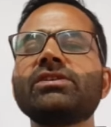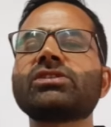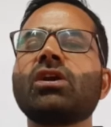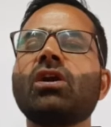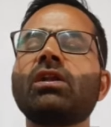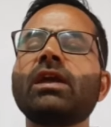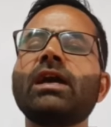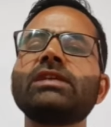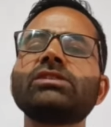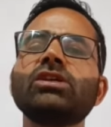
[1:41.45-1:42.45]
called
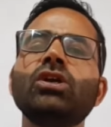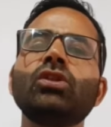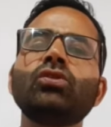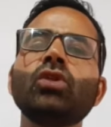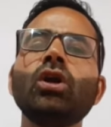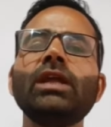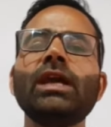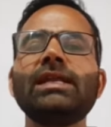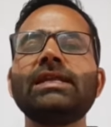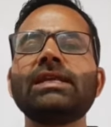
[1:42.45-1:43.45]
as
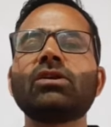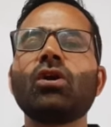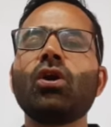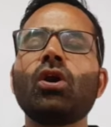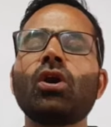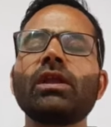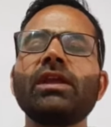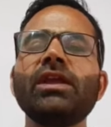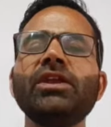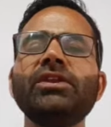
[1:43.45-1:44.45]
nonallelic or
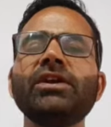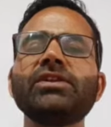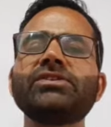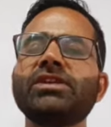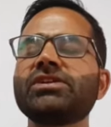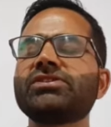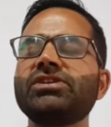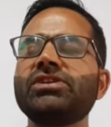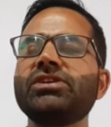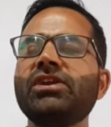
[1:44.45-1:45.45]
intergenic
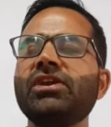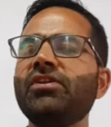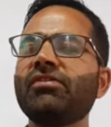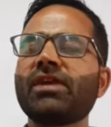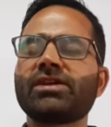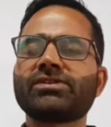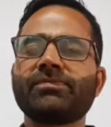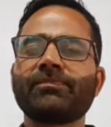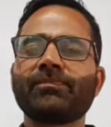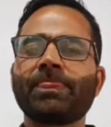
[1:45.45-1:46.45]
gene interaction.
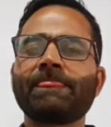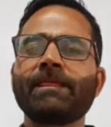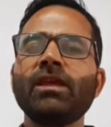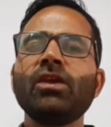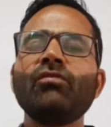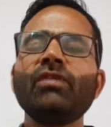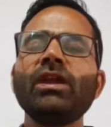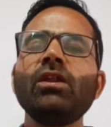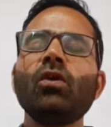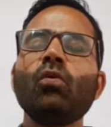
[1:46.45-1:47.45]

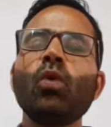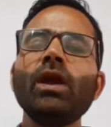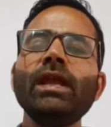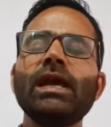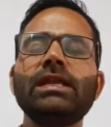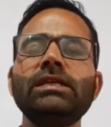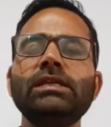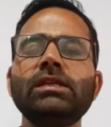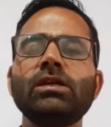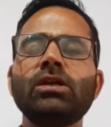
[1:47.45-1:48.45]
When one
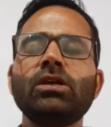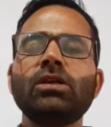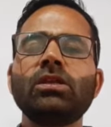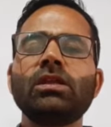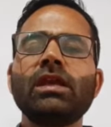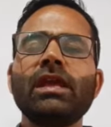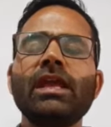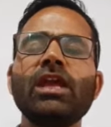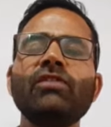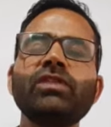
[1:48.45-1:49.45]
allele
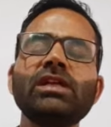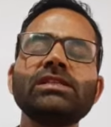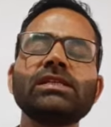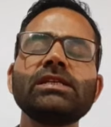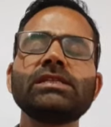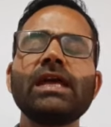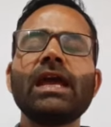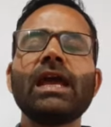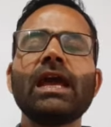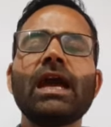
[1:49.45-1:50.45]
influences the
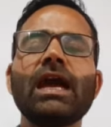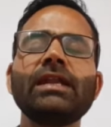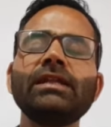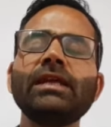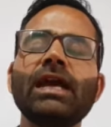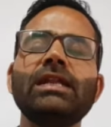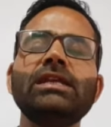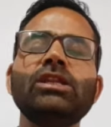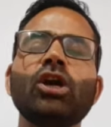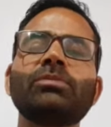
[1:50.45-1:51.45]
another
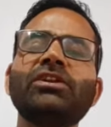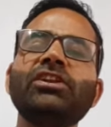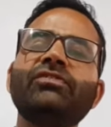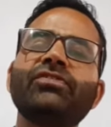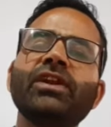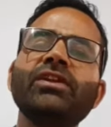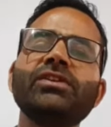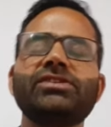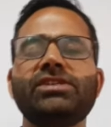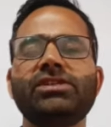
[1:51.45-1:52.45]
allele of the different
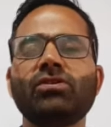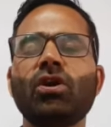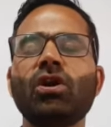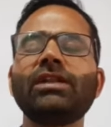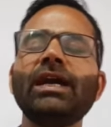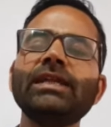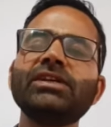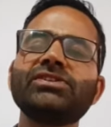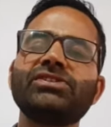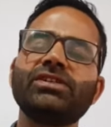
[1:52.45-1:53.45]
gene or the
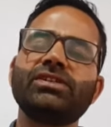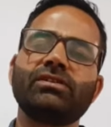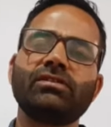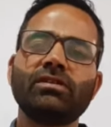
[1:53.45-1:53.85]
other gene,